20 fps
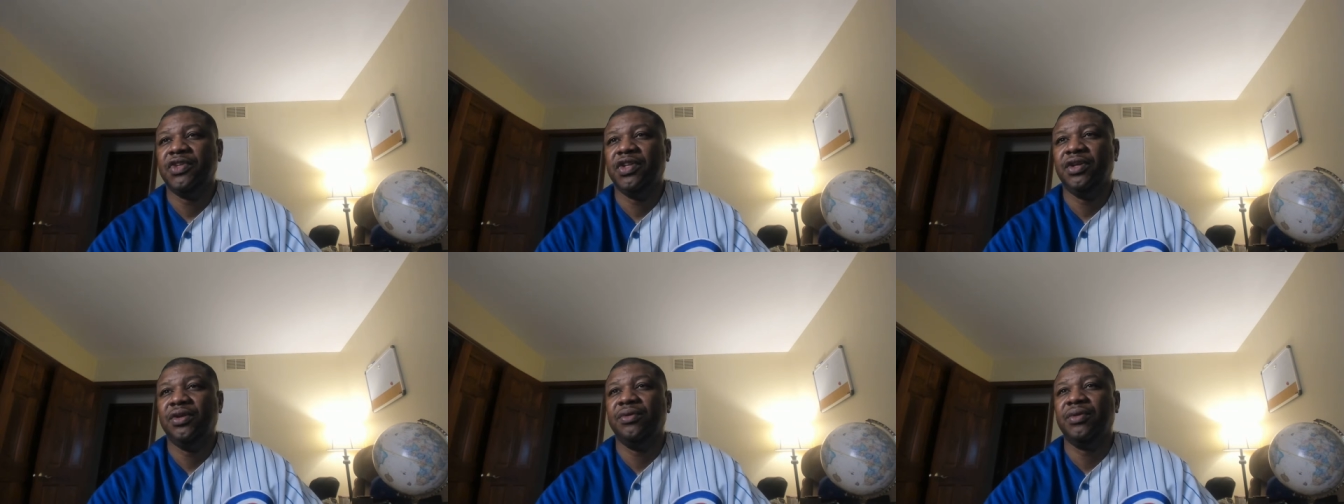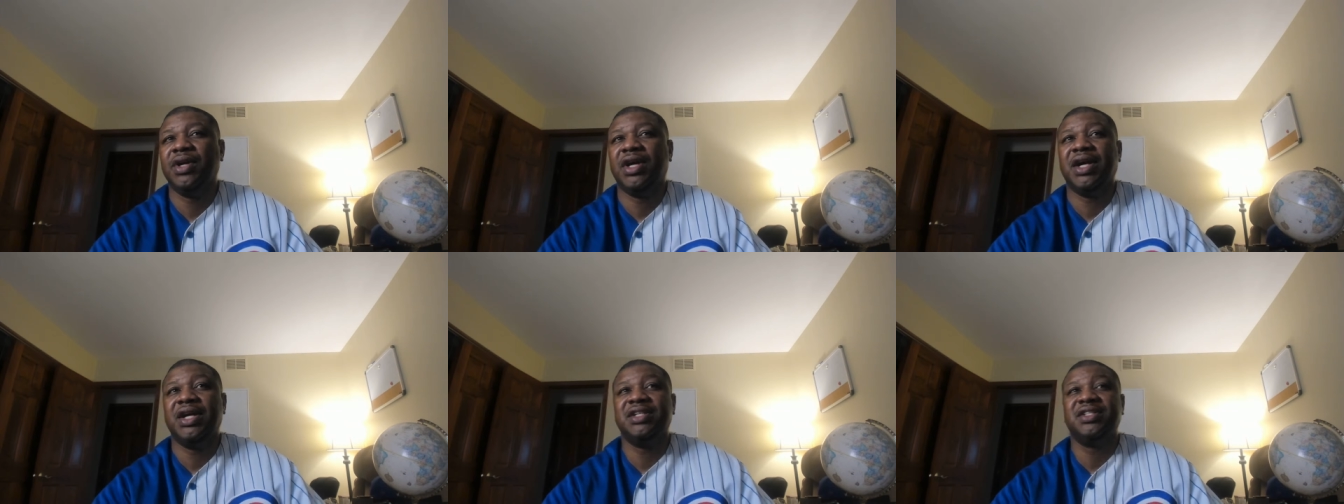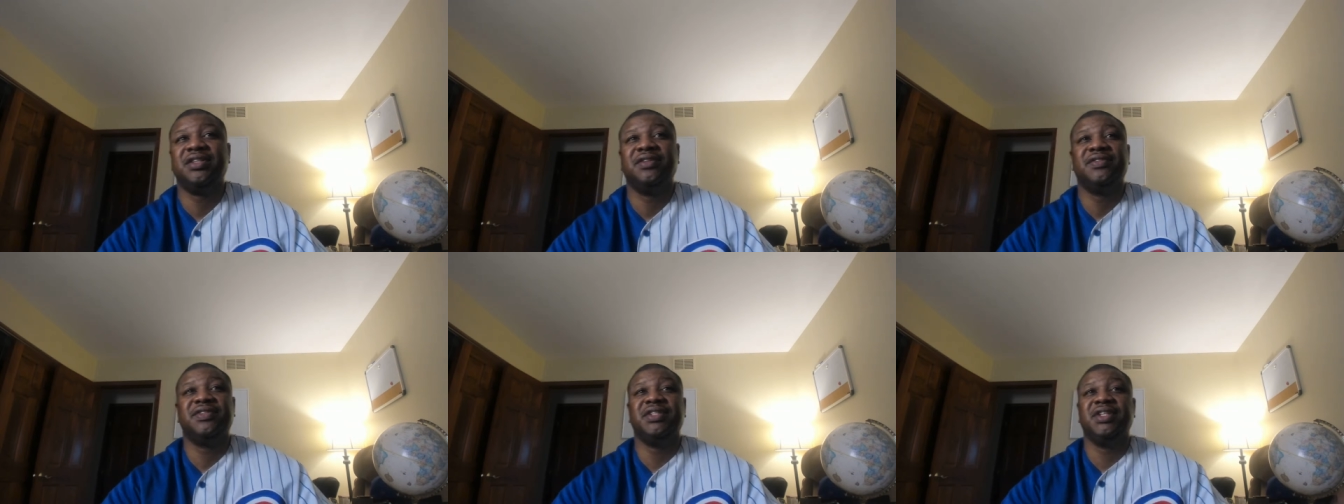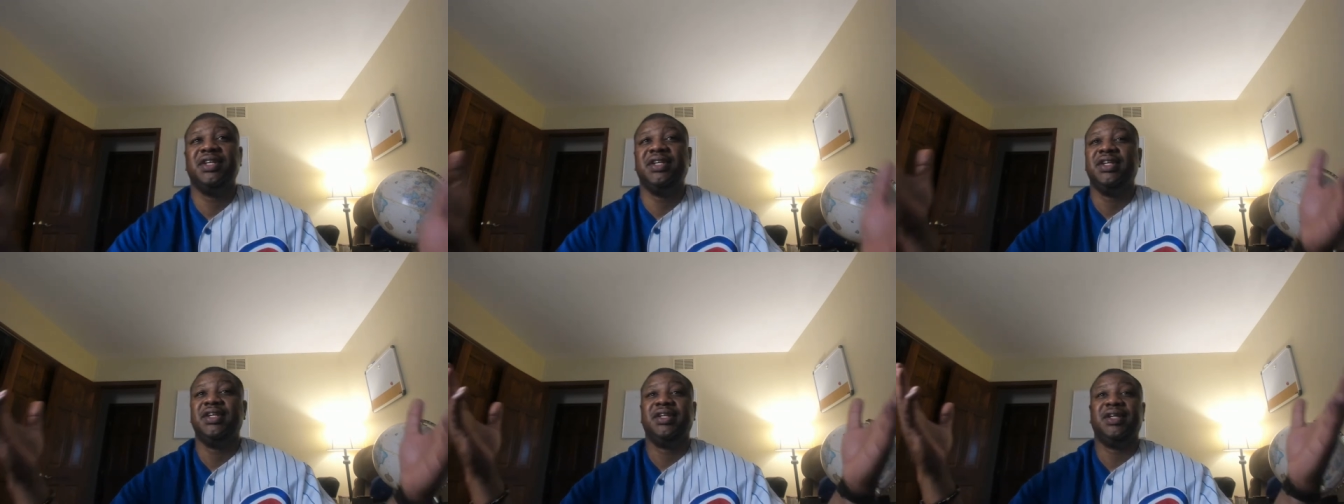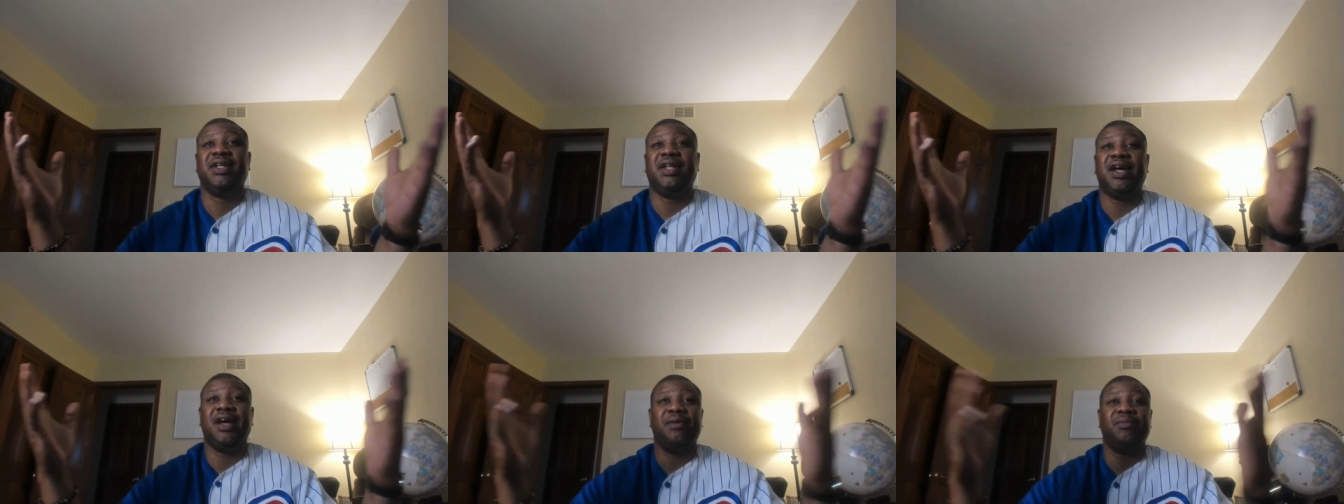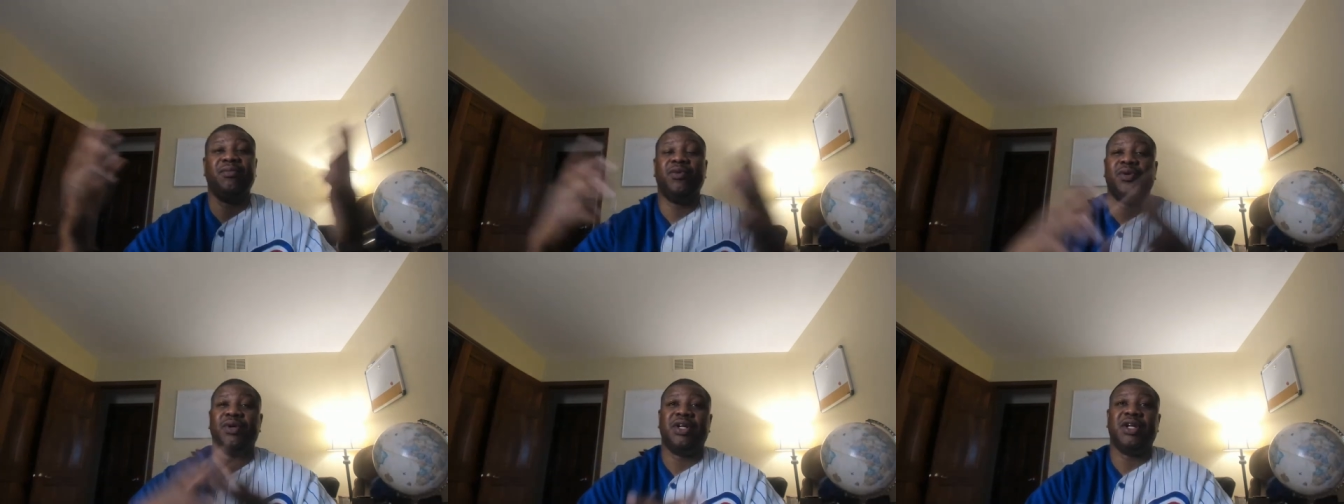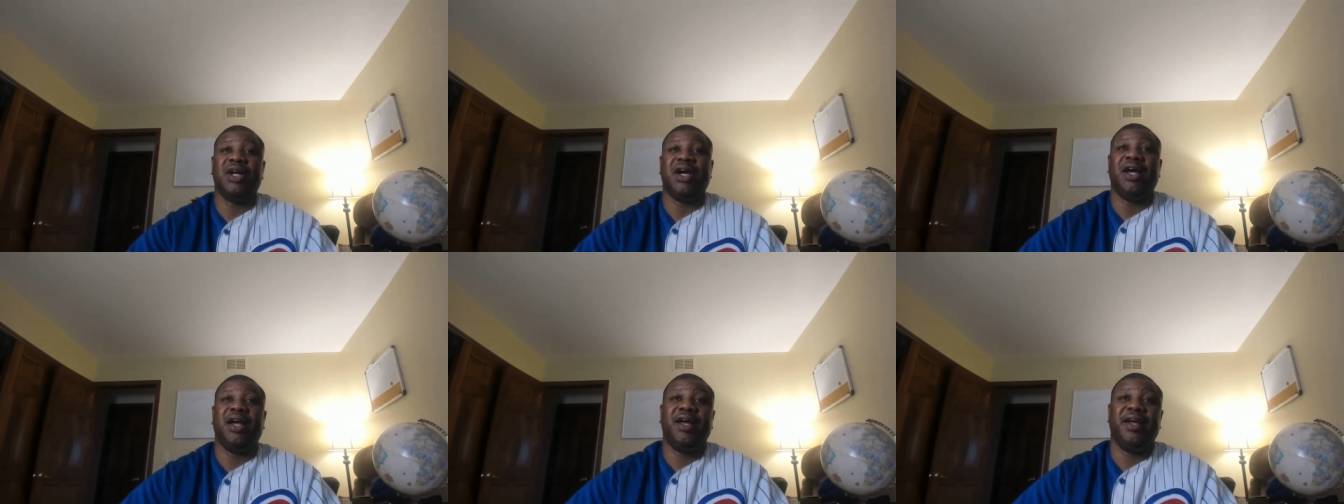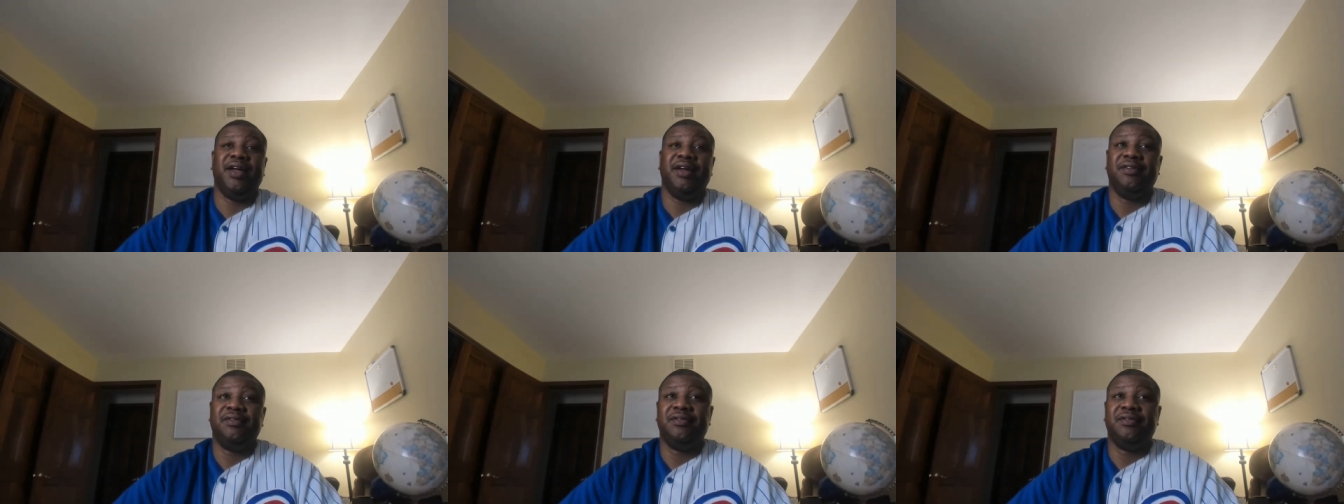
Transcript: you guys have seen it a lot more than I have